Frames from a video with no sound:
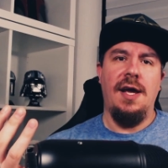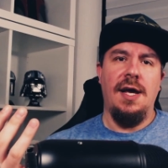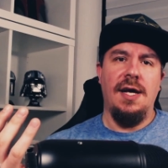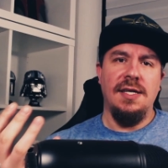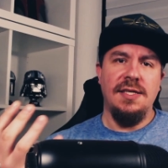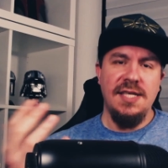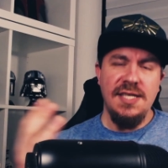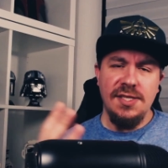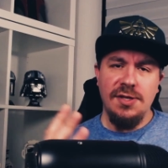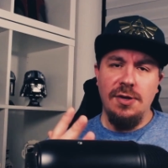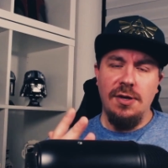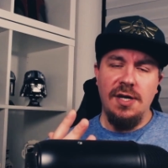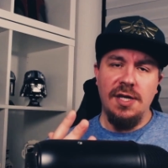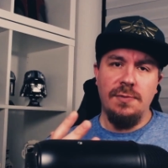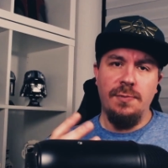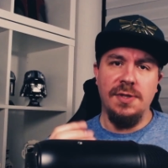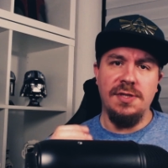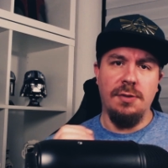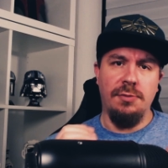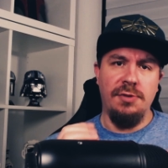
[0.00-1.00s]

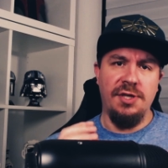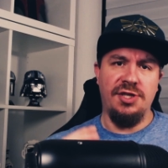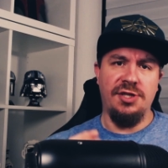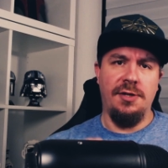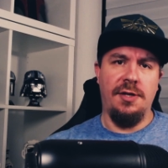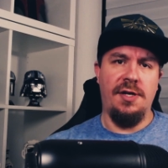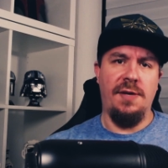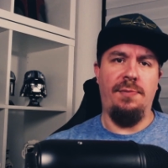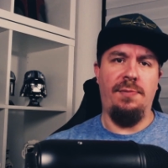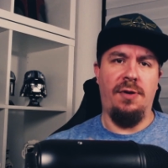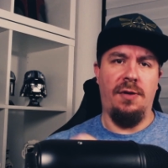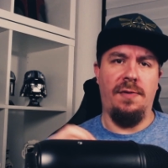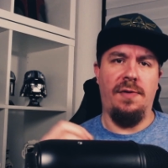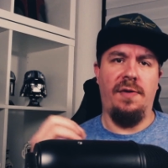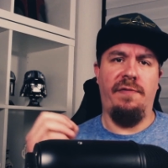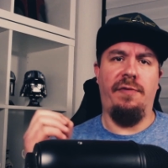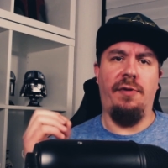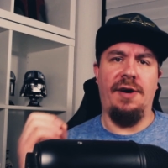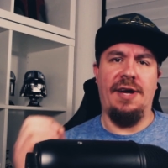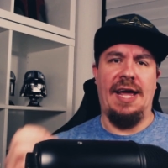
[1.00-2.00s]
Discord was originally built
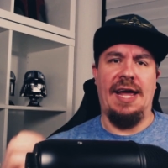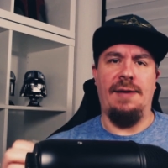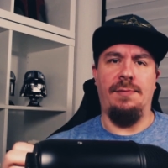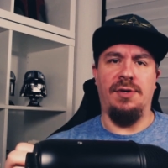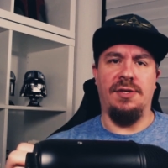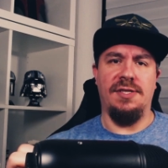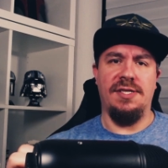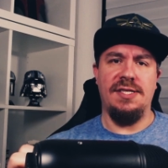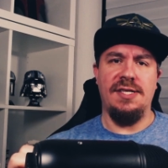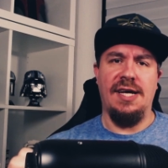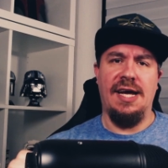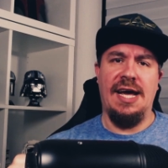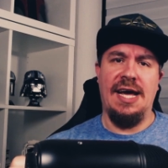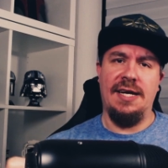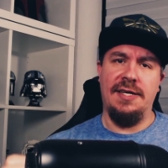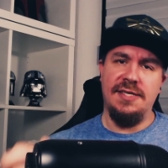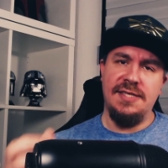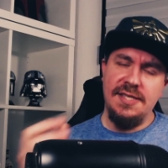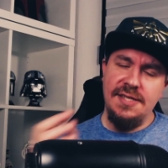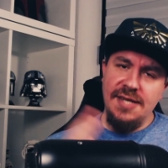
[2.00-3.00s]
for gamers
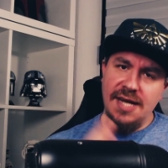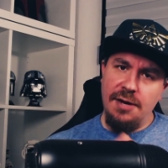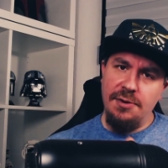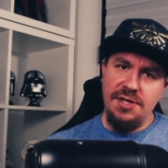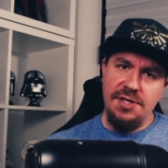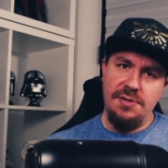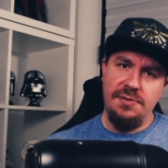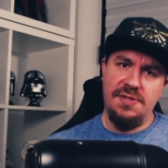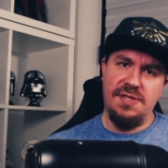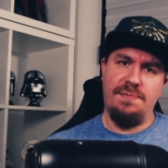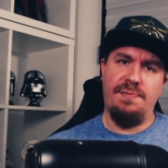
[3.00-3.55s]
and is now used